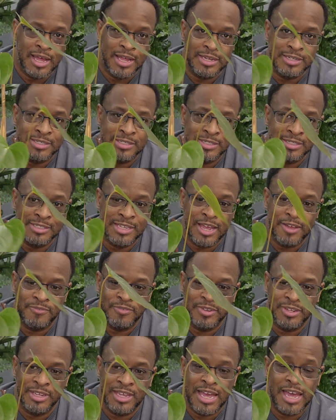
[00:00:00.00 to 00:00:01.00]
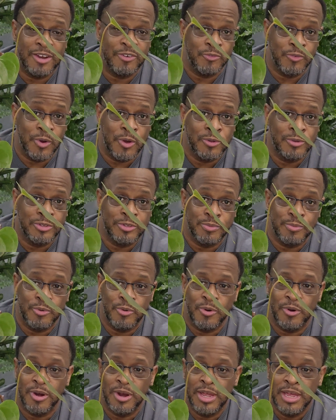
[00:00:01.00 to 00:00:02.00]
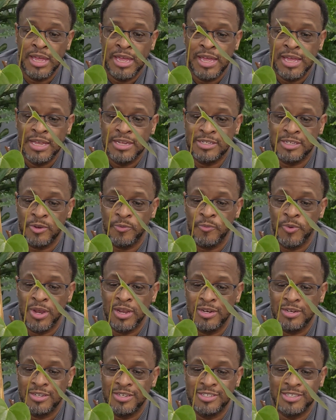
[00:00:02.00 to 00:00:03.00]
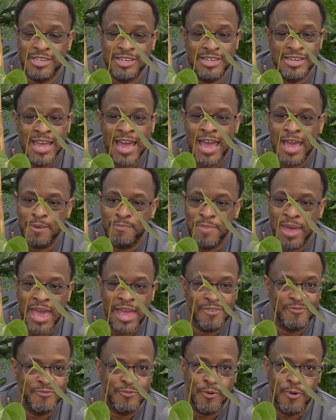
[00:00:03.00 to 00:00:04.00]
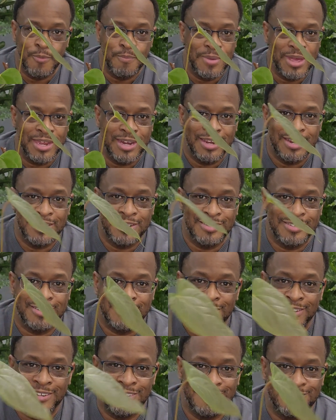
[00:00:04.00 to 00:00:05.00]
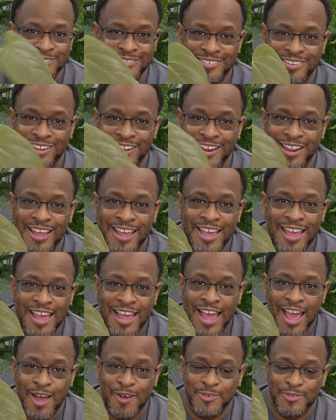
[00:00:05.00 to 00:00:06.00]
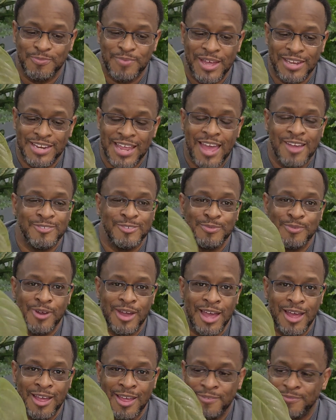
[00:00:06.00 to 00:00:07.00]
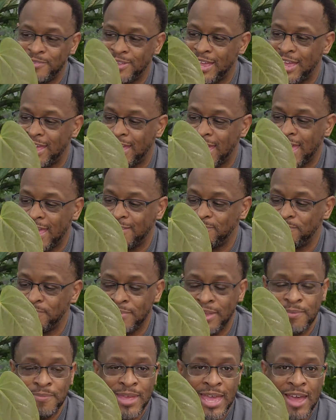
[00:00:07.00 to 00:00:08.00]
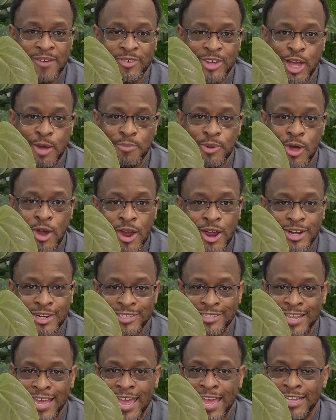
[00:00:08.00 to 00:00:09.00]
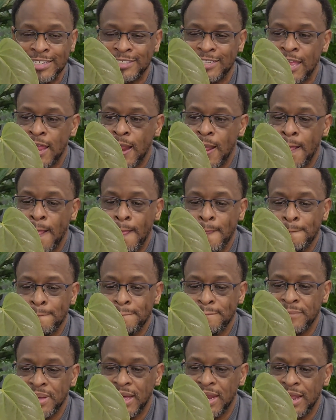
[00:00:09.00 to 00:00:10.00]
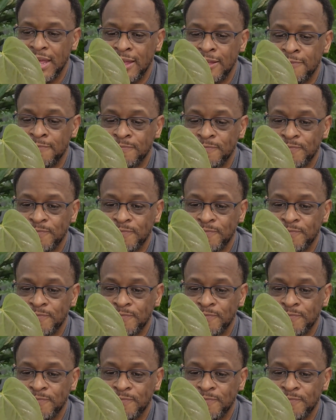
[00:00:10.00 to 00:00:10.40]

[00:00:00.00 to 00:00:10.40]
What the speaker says: She's definitely kind of grown some more. She died back for a minute. I was about to have maybe have a couple of heart attacks, but